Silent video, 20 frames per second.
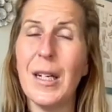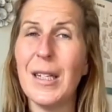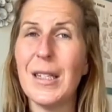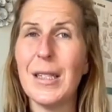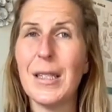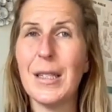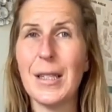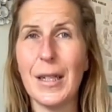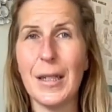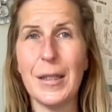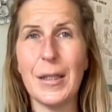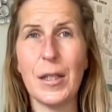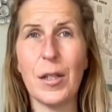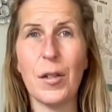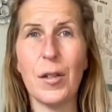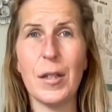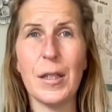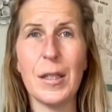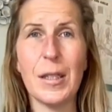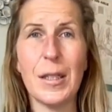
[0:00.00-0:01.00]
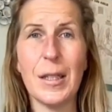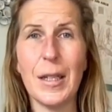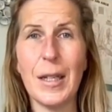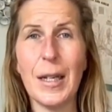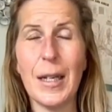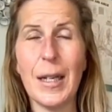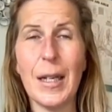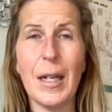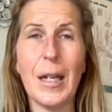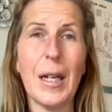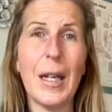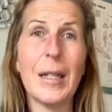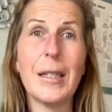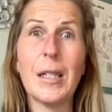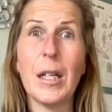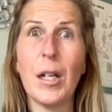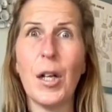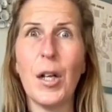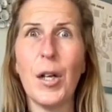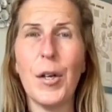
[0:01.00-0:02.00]
standing on his knee,
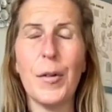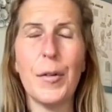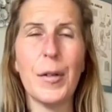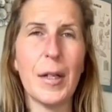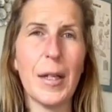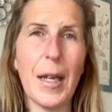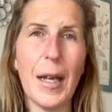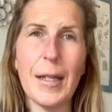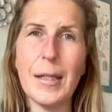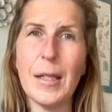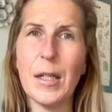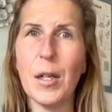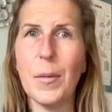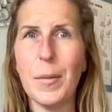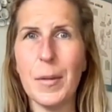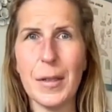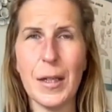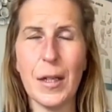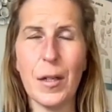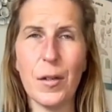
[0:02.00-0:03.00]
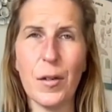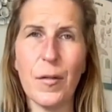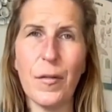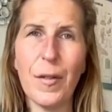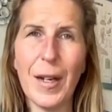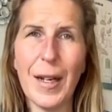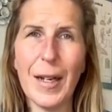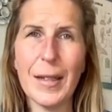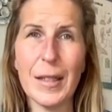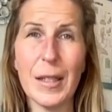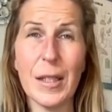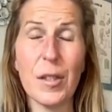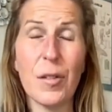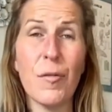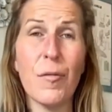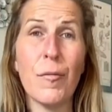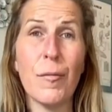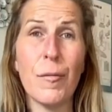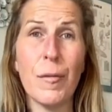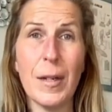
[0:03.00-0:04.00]
let alone getting up and down off ladders,
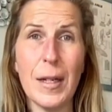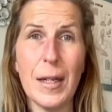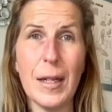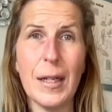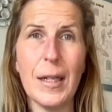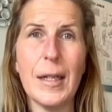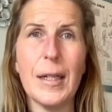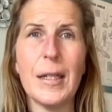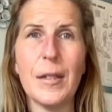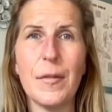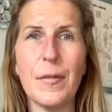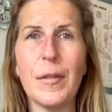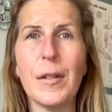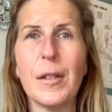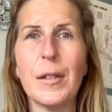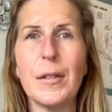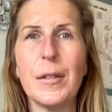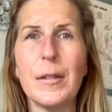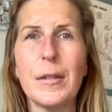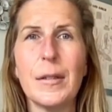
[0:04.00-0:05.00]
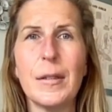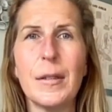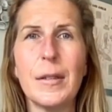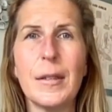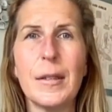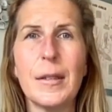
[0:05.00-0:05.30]
really difficult.